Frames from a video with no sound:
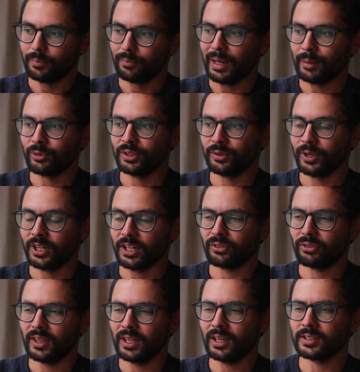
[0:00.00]
memory where I
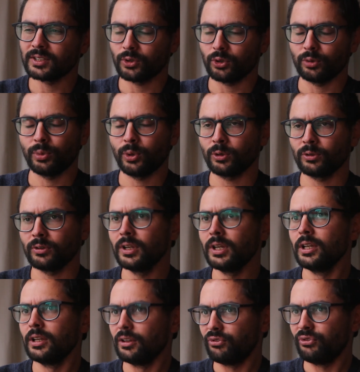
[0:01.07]
think I saw a porn
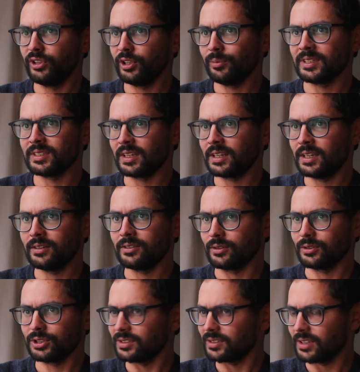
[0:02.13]
film as a kid, so
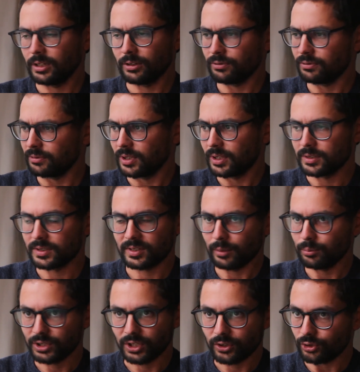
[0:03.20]
I just kind of
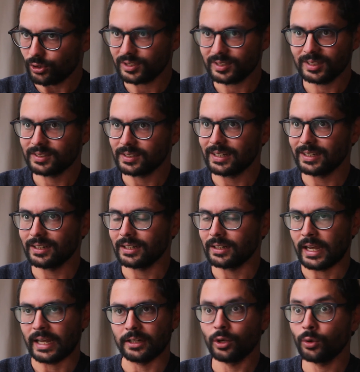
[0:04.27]
stumbled across it and I
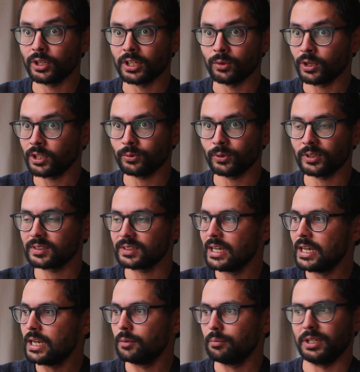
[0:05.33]
had no idea what it was,
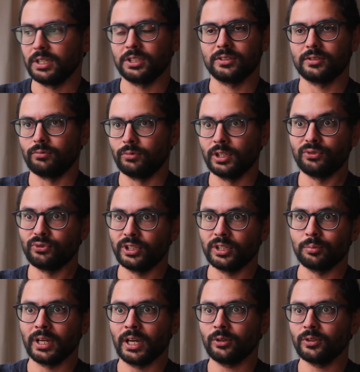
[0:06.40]
but it just really freaked
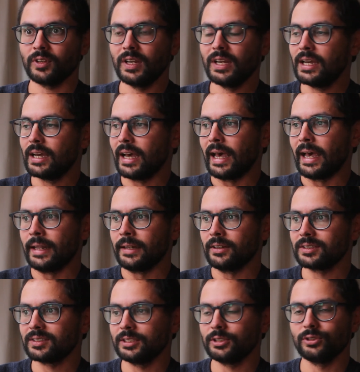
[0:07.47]
me out. And I
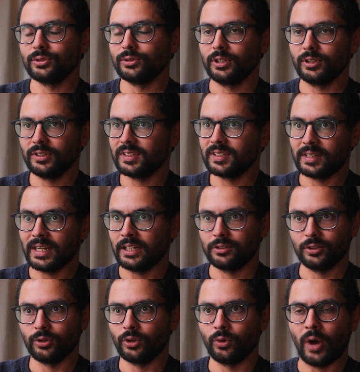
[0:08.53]
still to this day
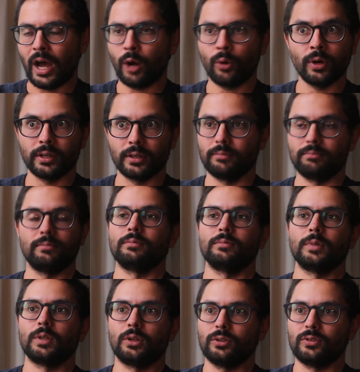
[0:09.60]
don't know how I
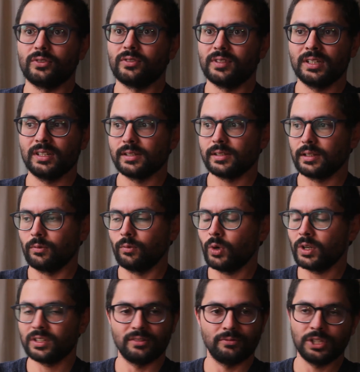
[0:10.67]
got to see this and
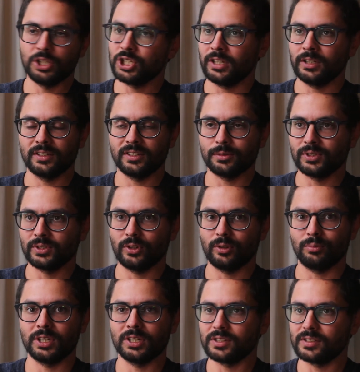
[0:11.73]
what TV channel this was on,
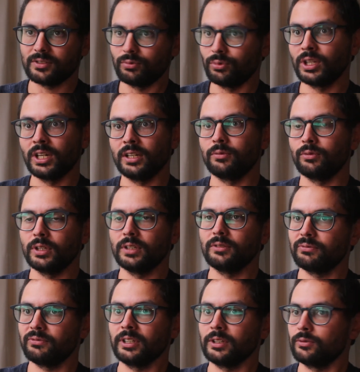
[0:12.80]
but it just really, really
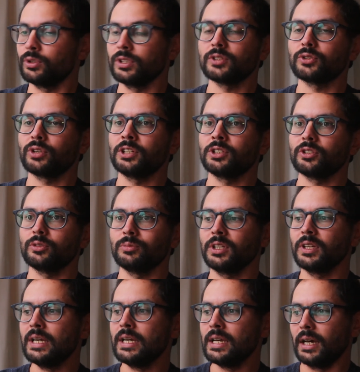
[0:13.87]
felt really strange to me.
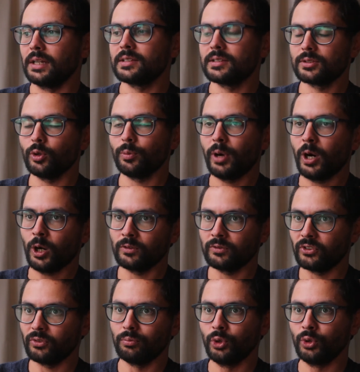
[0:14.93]
And this is all part of
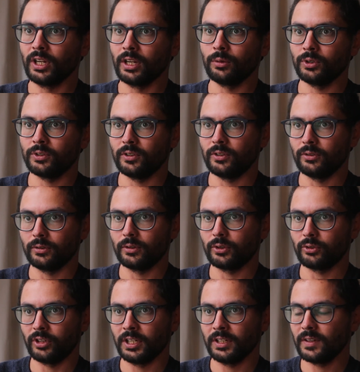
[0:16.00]
this mood that I wanted to
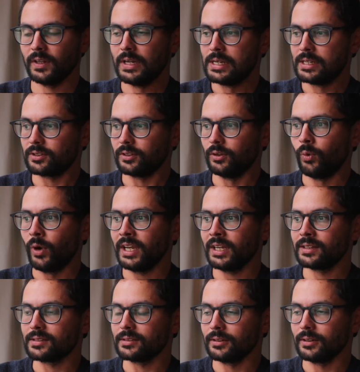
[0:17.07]
create. So in a way,
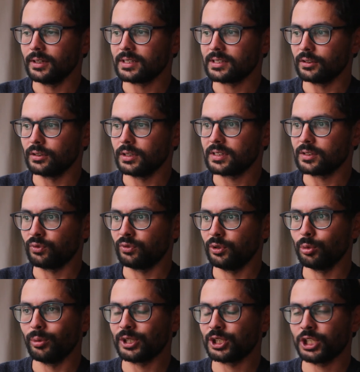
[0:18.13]
it's a
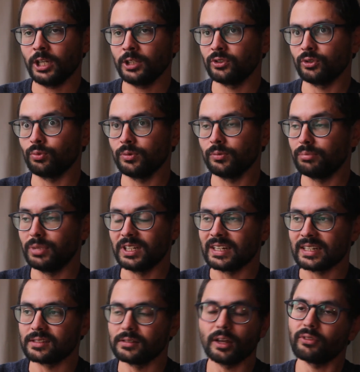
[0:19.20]
film about childhood, but it
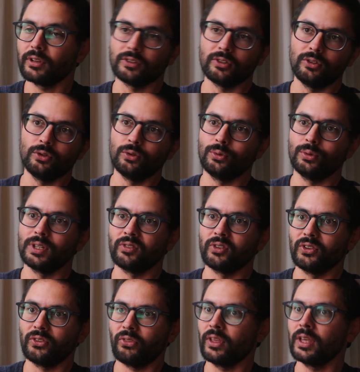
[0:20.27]
has nothing to do with
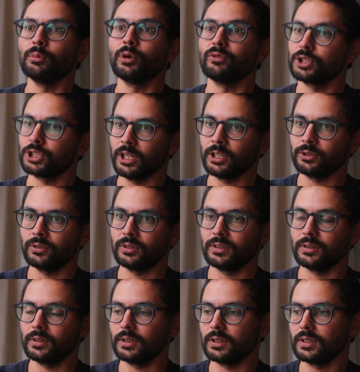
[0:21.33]
the theme of childhood
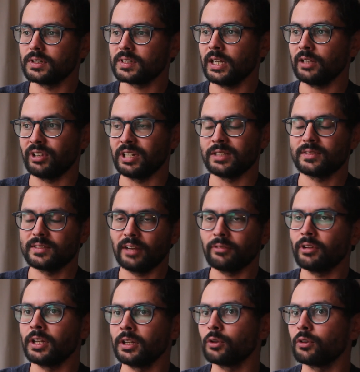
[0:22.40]
in itself, and it's
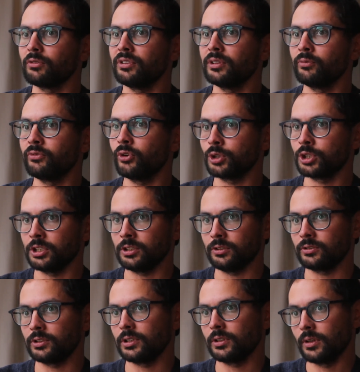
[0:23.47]
definitely not a film for
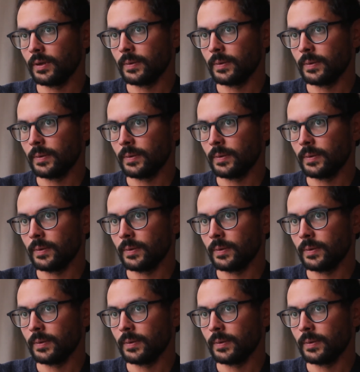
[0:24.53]
children.